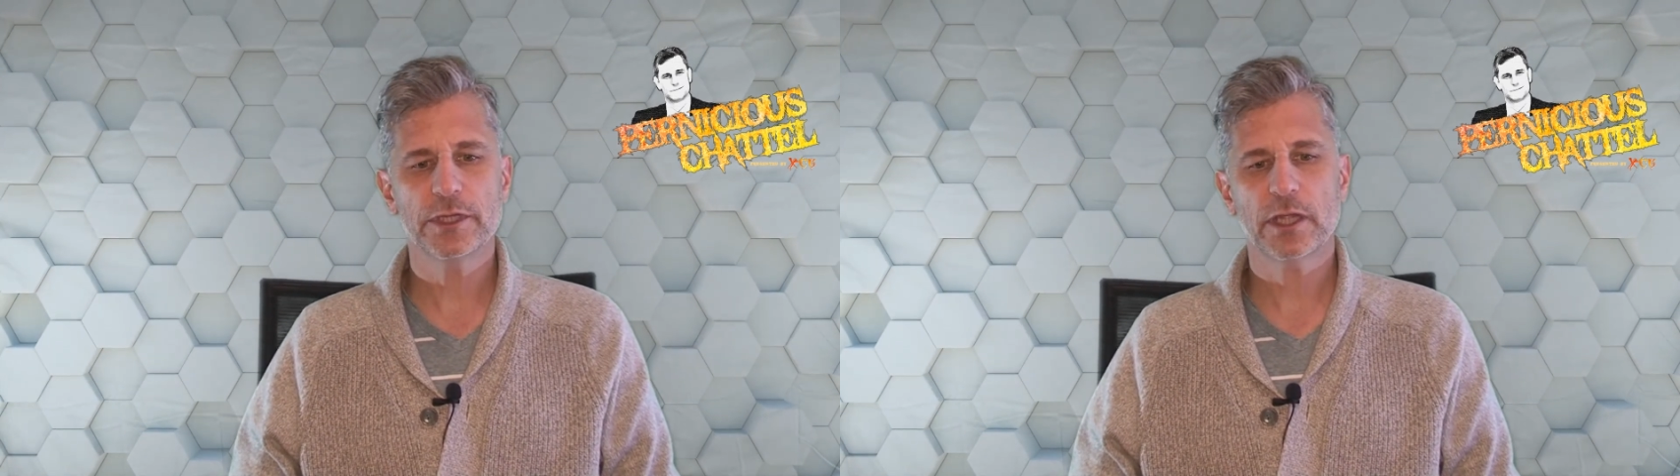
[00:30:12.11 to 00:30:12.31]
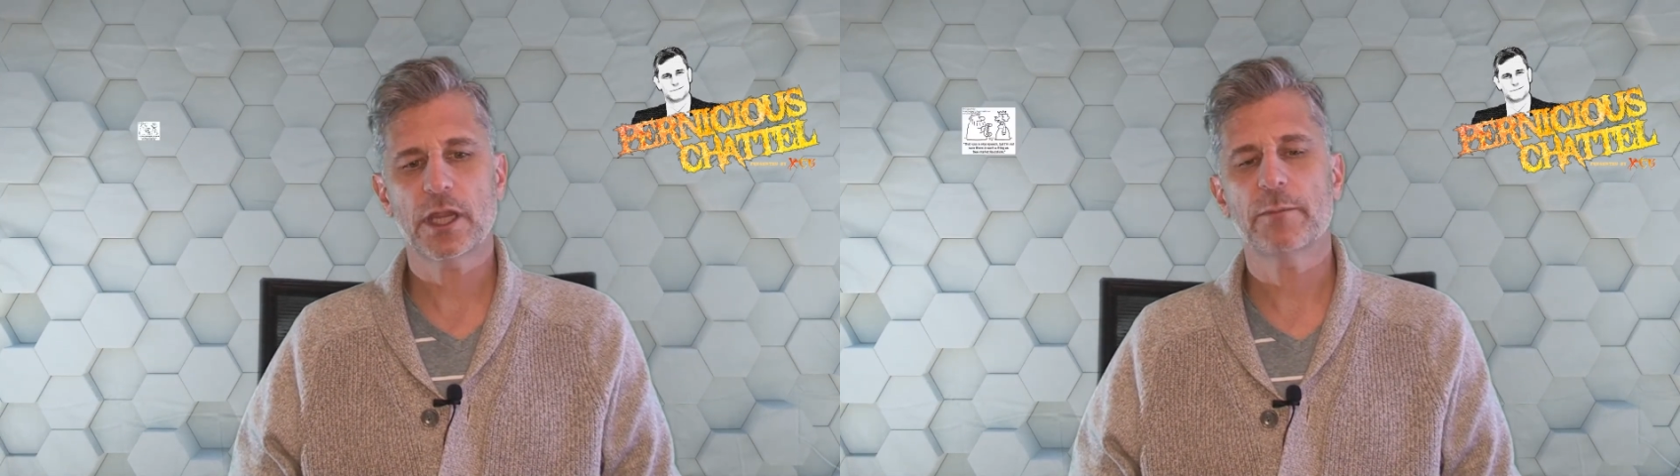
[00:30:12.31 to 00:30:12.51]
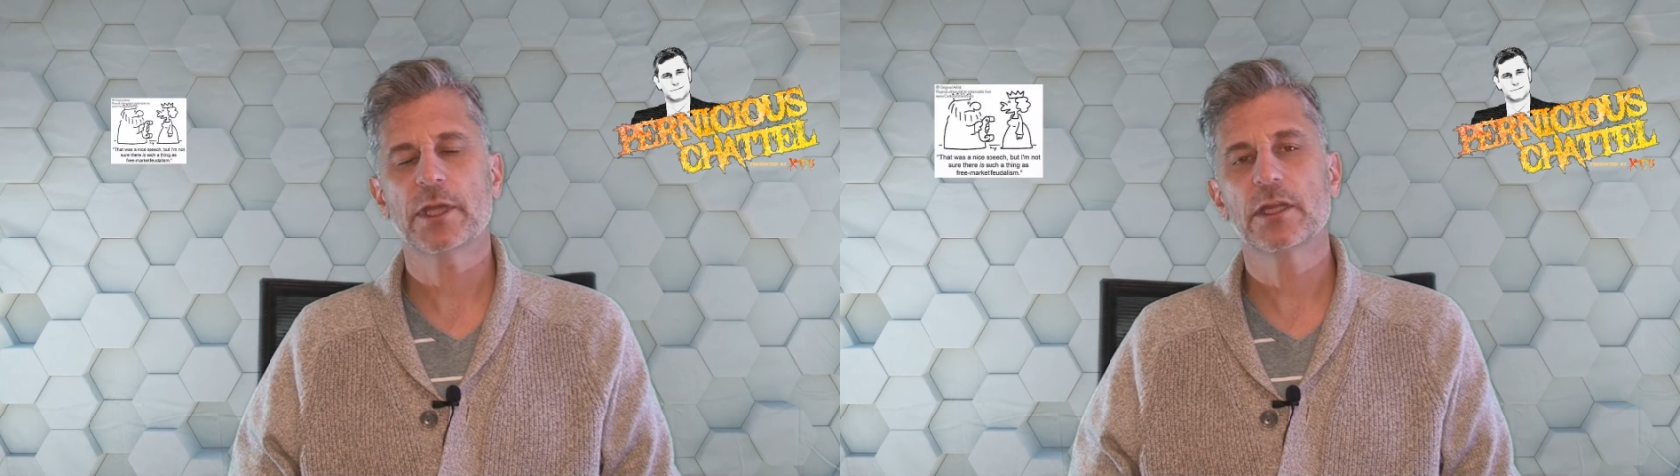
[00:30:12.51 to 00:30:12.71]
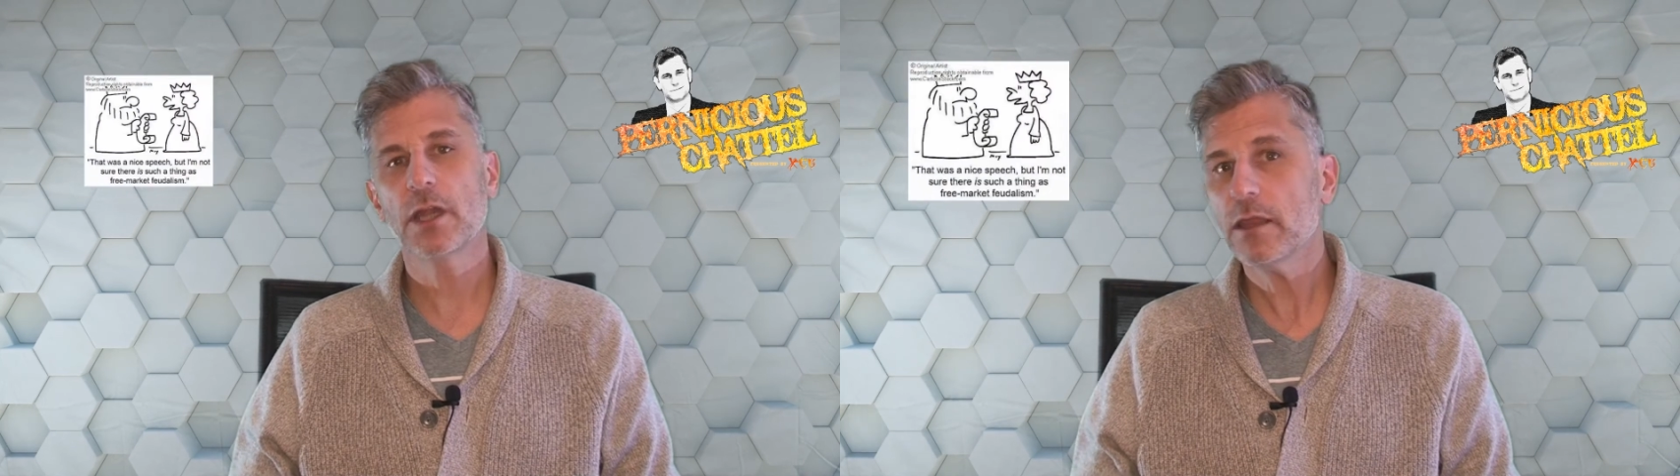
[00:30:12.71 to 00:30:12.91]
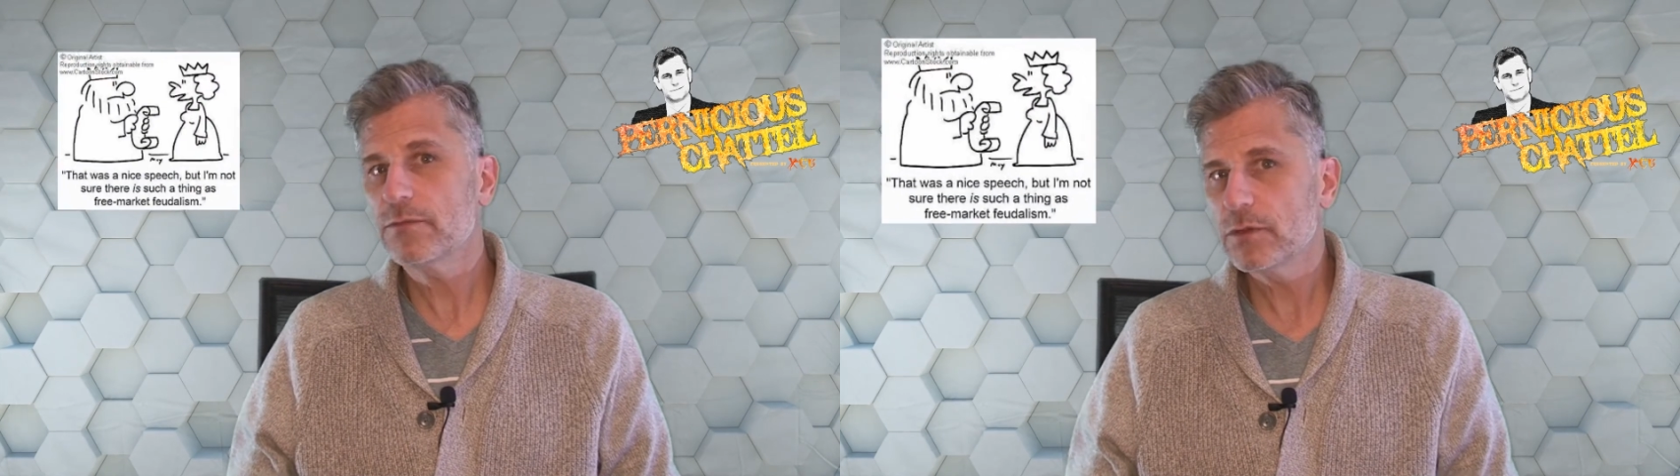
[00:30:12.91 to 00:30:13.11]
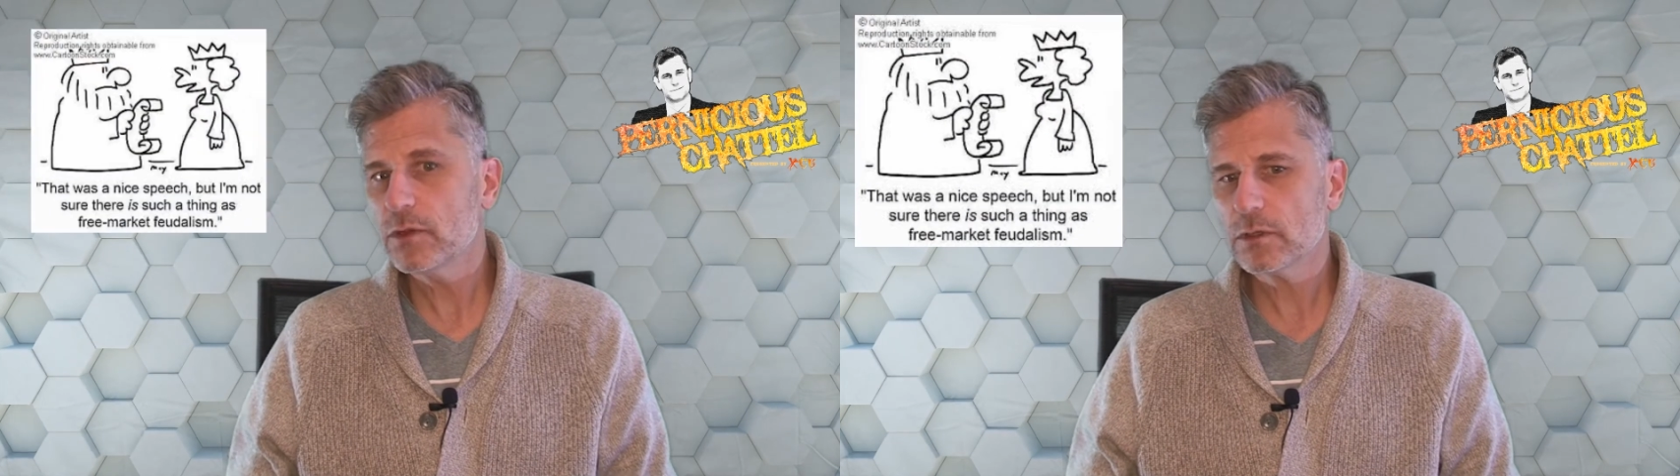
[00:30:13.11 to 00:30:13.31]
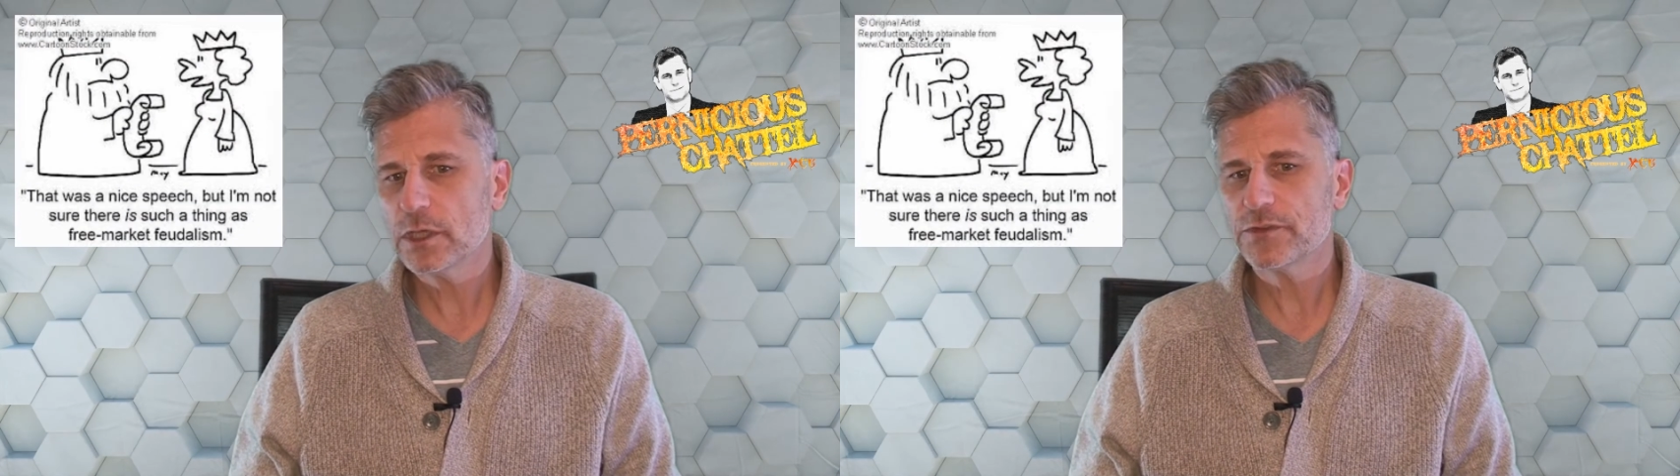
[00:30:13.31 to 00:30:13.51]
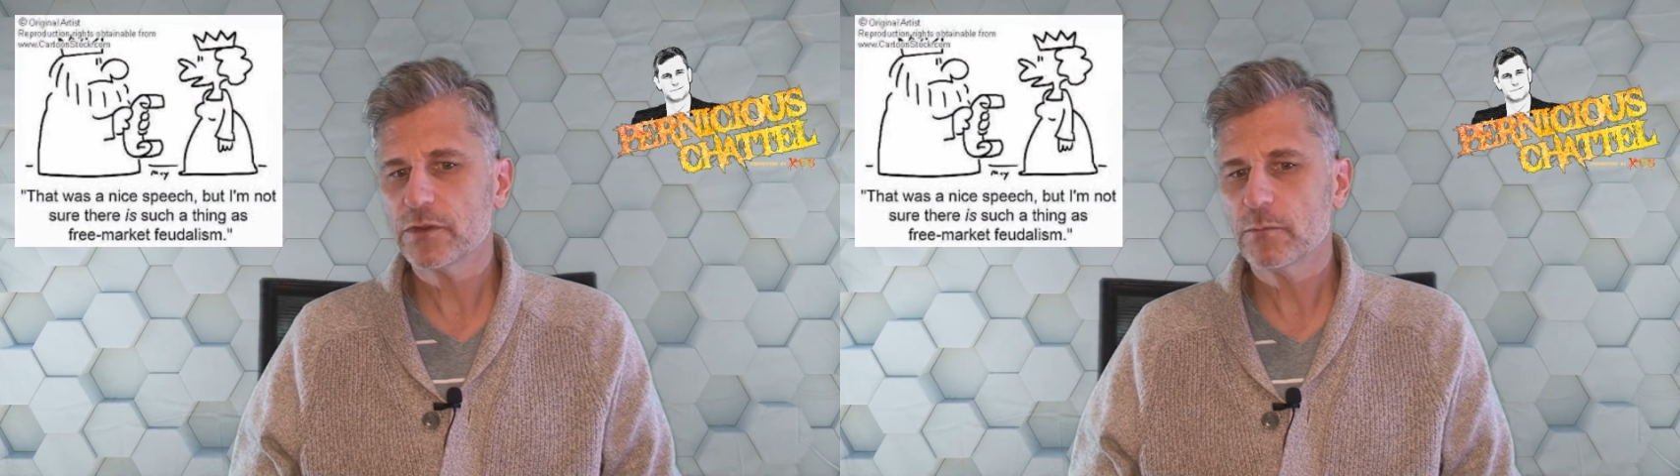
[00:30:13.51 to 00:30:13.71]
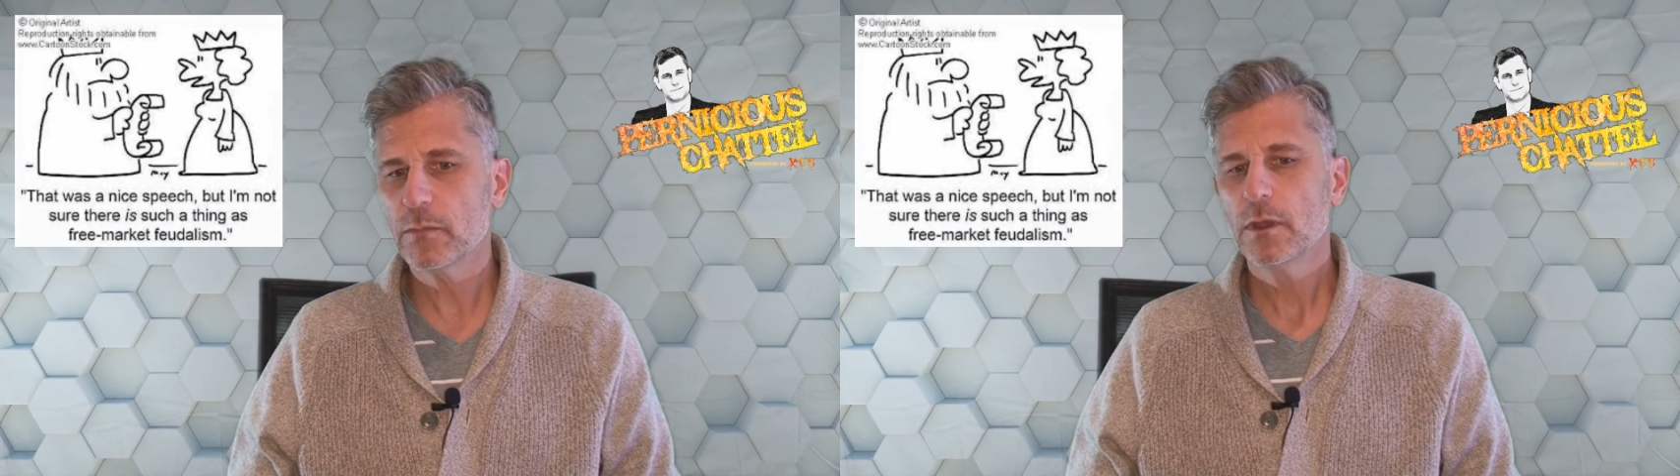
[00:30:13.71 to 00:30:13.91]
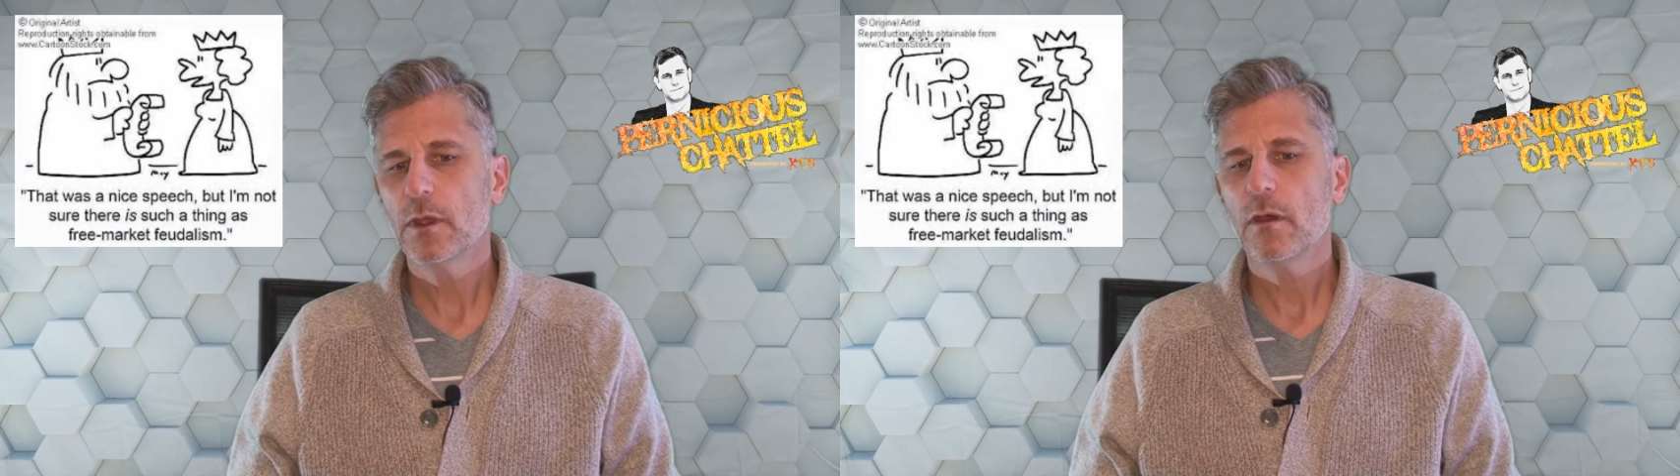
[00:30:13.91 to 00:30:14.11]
dynamic like feudalism